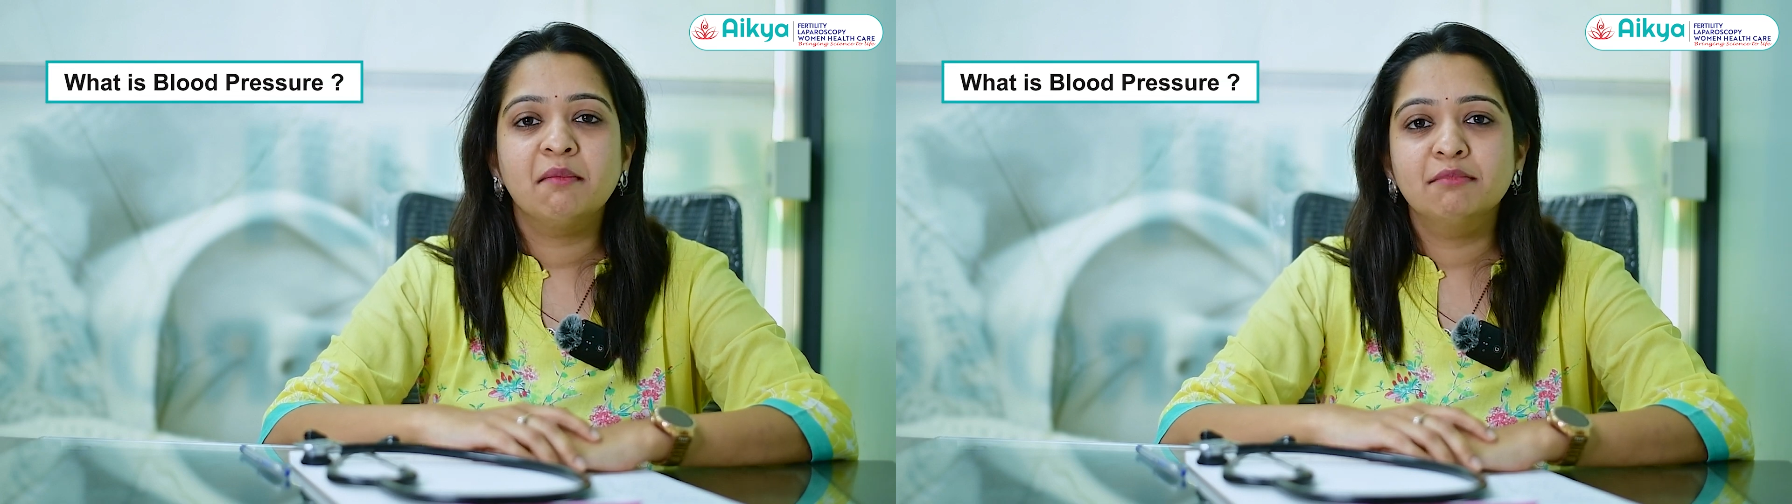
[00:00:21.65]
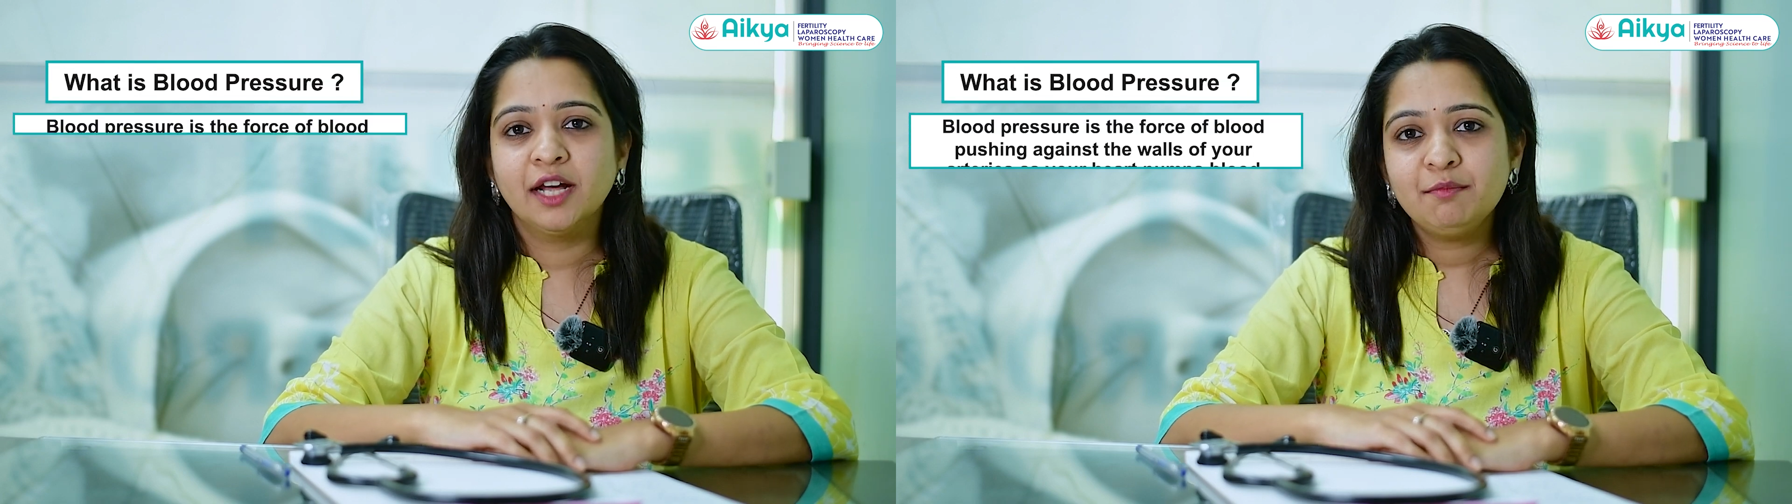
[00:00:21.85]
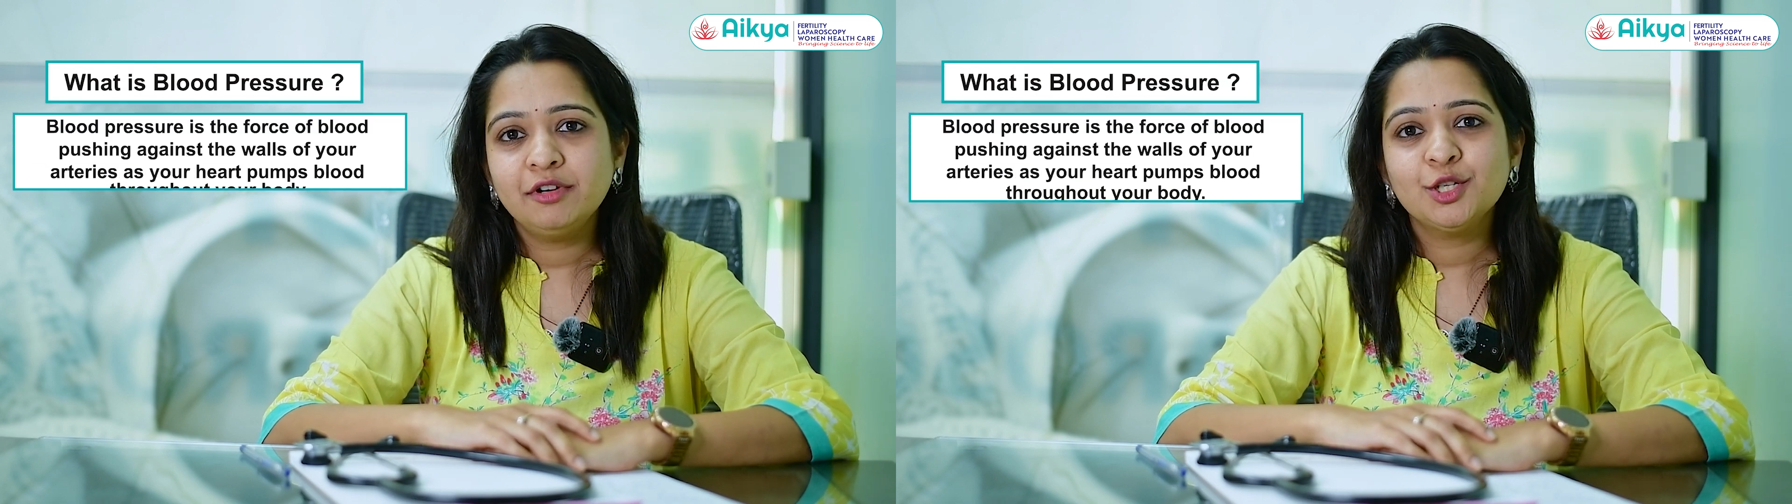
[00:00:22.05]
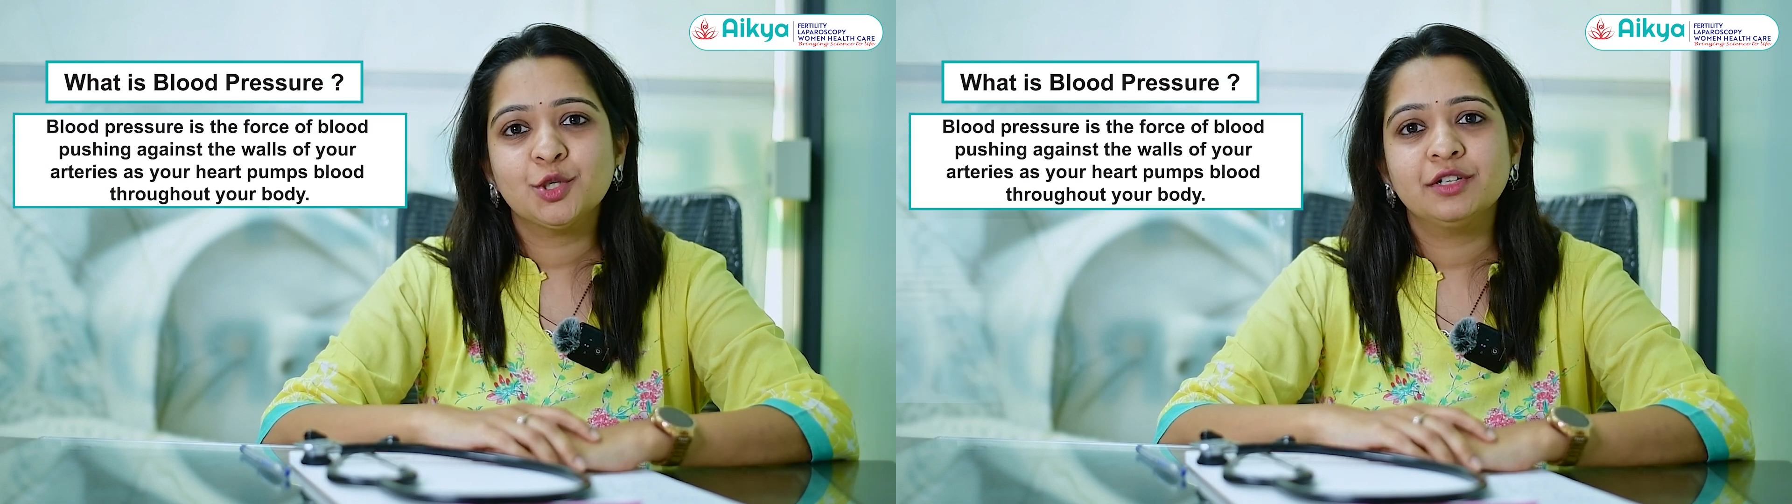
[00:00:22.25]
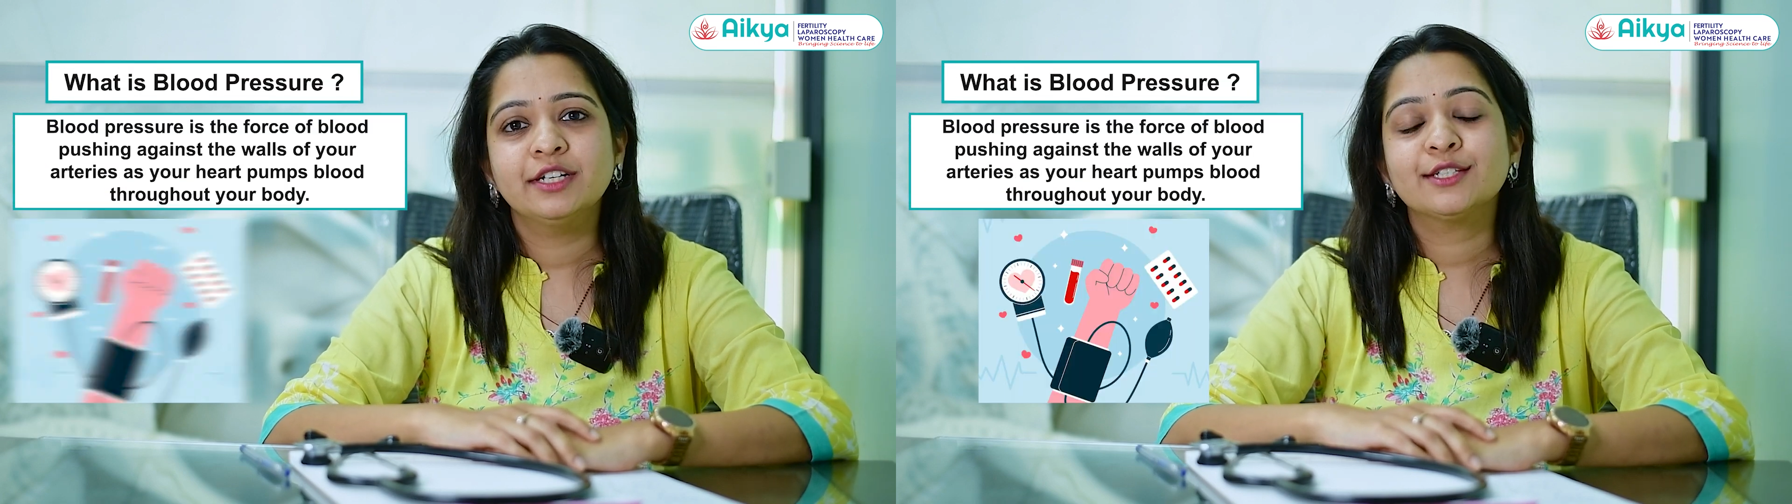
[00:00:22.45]
Blood
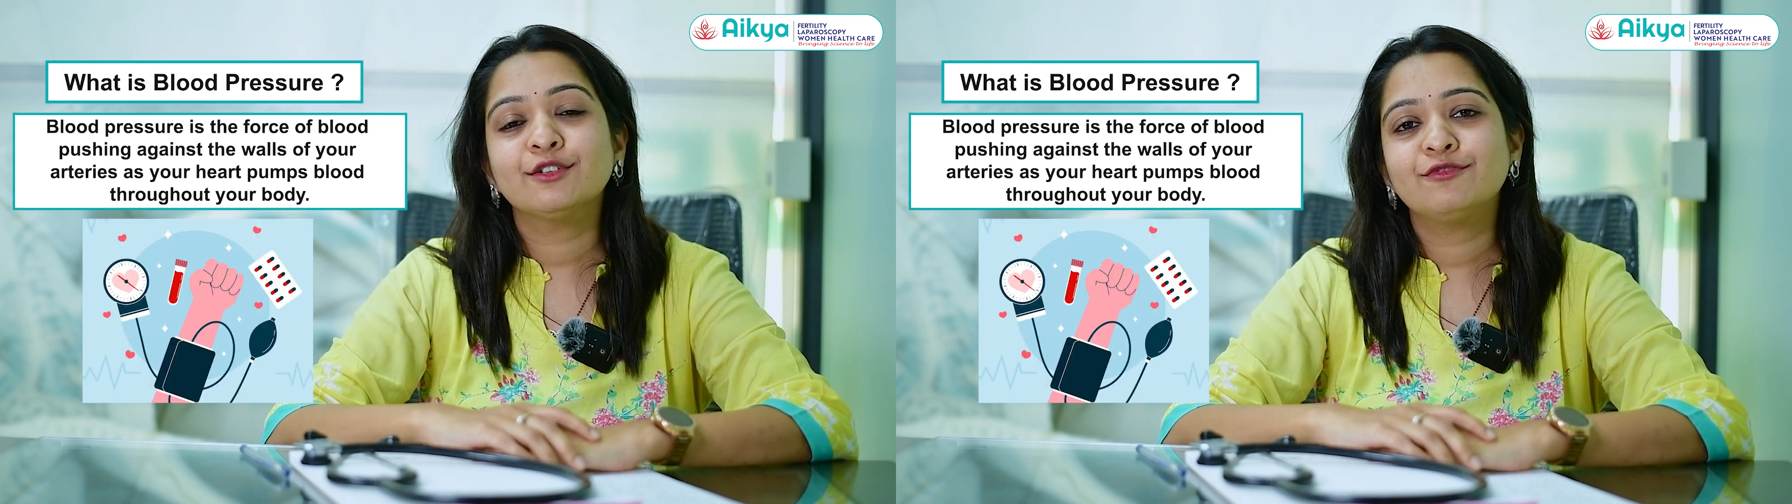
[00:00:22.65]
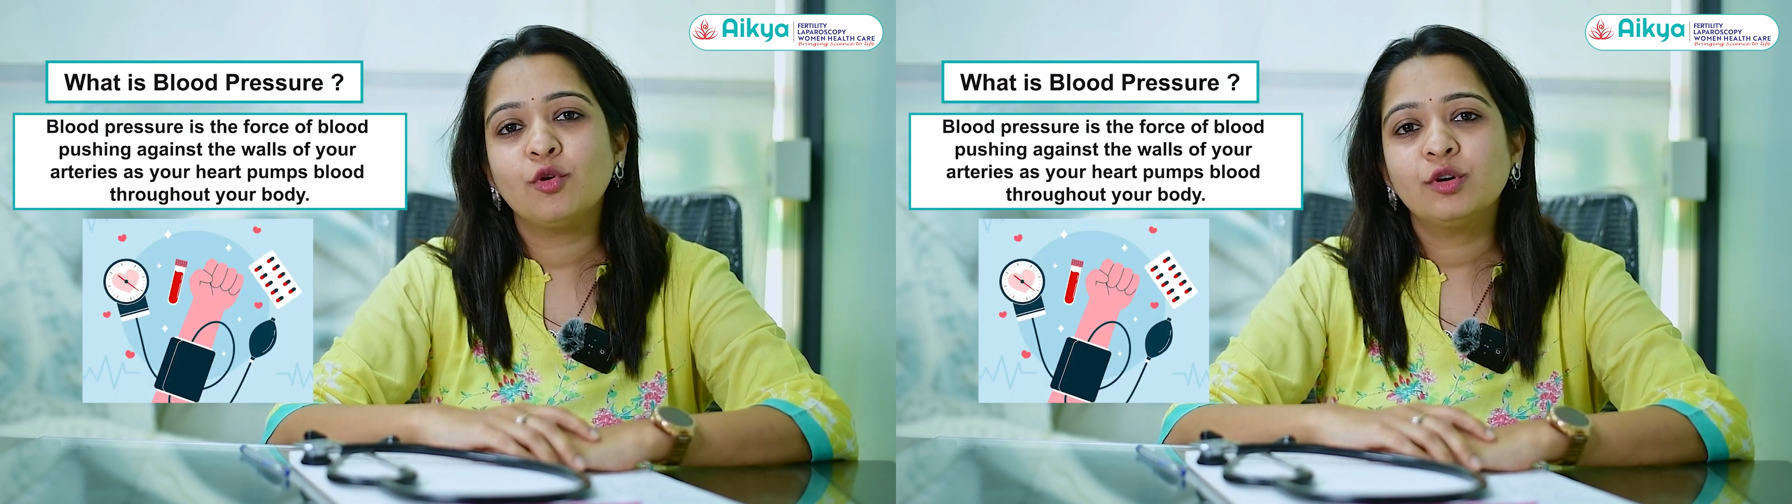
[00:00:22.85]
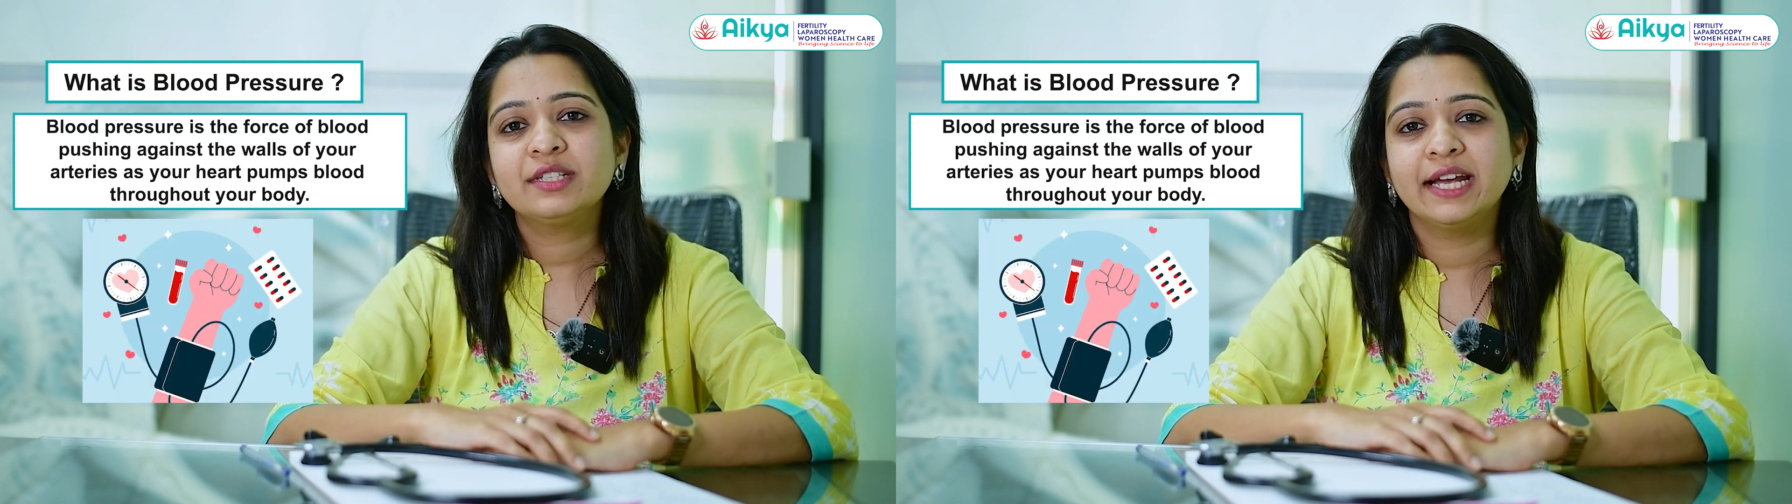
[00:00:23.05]
pressure is the force